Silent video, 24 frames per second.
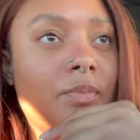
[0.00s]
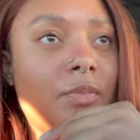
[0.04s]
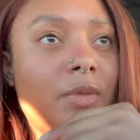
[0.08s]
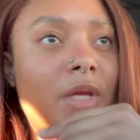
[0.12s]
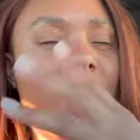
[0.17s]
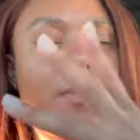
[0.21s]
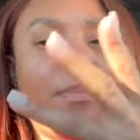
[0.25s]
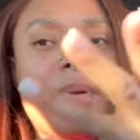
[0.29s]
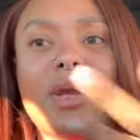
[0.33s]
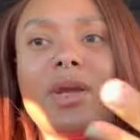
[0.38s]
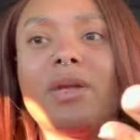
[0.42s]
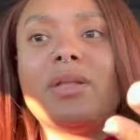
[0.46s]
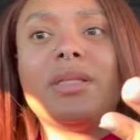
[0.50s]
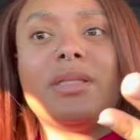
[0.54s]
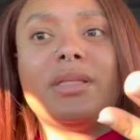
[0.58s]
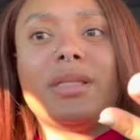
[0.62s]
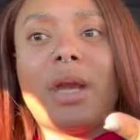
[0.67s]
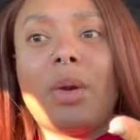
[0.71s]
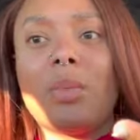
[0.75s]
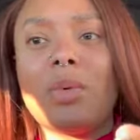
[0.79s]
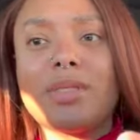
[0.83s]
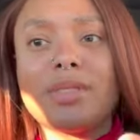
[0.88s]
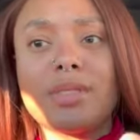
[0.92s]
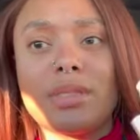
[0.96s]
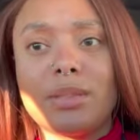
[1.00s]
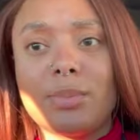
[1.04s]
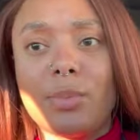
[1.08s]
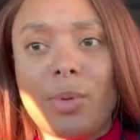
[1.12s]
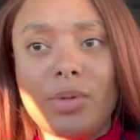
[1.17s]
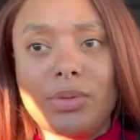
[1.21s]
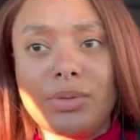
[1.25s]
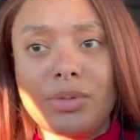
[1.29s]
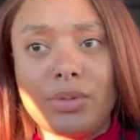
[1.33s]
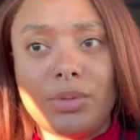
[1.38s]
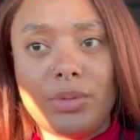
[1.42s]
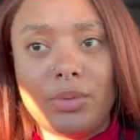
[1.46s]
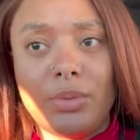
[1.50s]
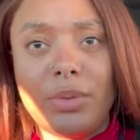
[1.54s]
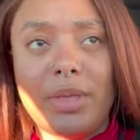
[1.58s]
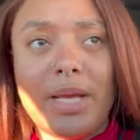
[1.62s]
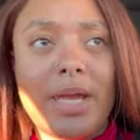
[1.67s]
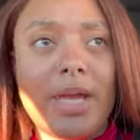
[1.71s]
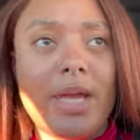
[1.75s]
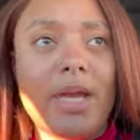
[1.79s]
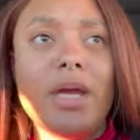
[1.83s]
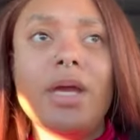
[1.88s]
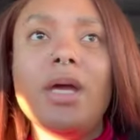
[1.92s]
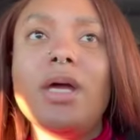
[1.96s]
apparently they wasn't supposed to do
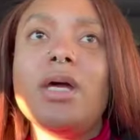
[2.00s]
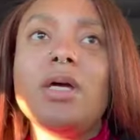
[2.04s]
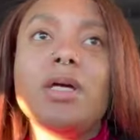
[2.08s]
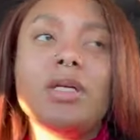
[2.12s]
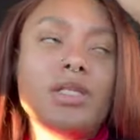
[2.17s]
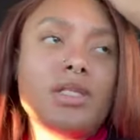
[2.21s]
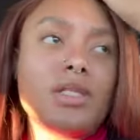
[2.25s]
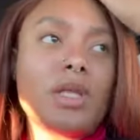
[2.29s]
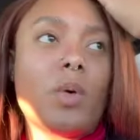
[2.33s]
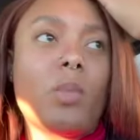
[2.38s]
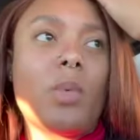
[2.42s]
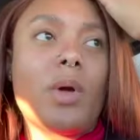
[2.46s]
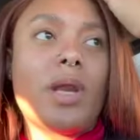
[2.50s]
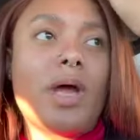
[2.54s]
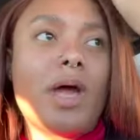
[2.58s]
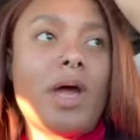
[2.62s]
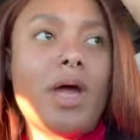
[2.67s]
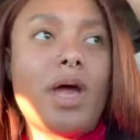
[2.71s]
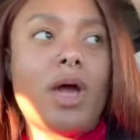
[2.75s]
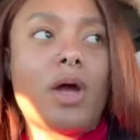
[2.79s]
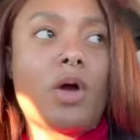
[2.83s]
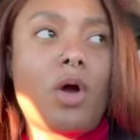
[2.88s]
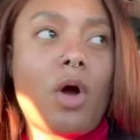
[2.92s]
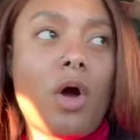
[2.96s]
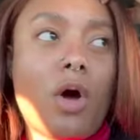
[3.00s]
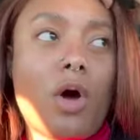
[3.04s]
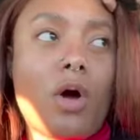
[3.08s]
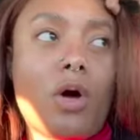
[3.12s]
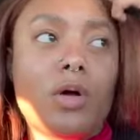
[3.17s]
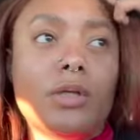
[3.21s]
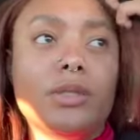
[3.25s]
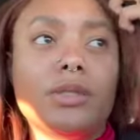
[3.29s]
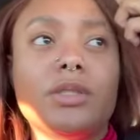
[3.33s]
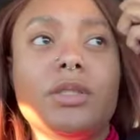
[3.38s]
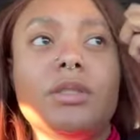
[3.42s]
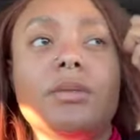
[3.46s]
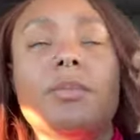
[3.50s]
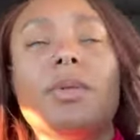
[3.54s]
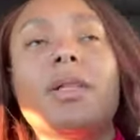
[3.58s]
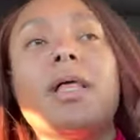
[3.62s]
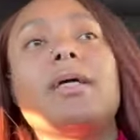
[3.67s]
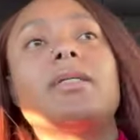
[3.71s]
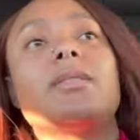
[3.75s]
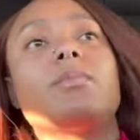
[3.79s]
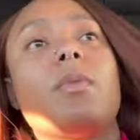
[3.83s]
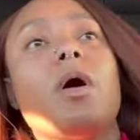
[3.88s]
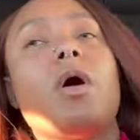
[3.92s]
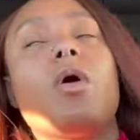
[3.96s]
that. So when I had called to
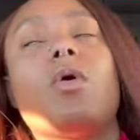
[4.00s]
place my